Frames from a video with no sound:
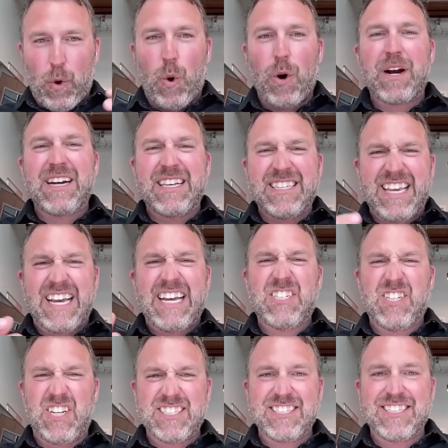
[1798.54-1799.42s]

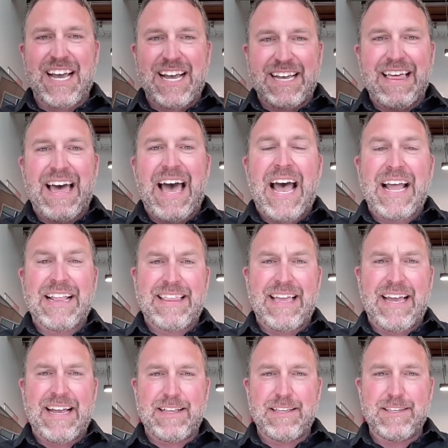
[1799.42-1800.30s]
organizations like that
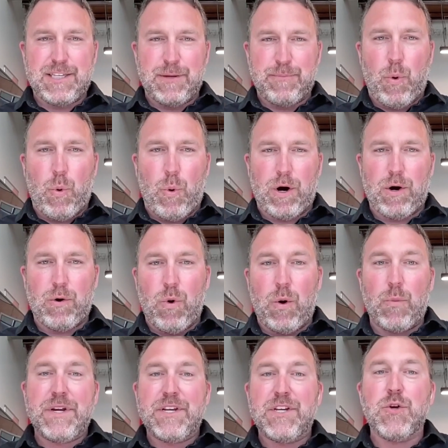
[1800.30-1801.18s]
support
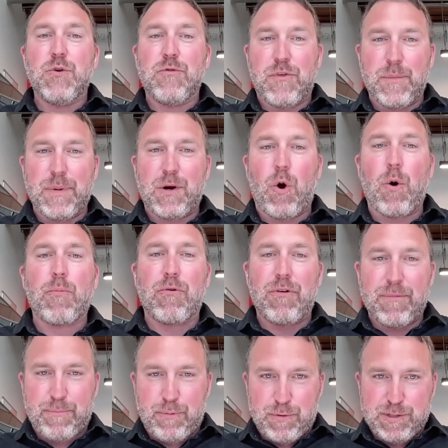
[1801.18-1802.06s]
what we do from a
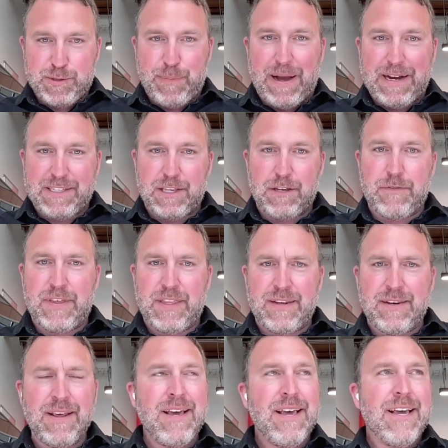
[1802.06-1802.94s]
corporate perspective.
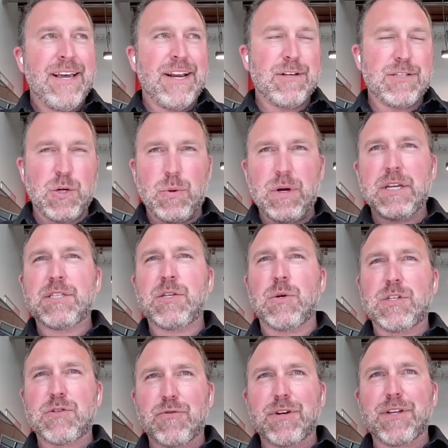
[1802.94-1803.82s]
And so
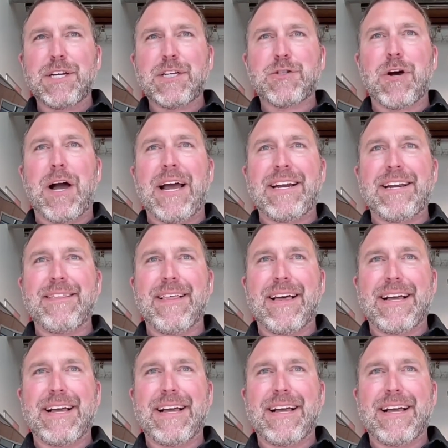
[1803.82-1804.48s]
it's really trying to,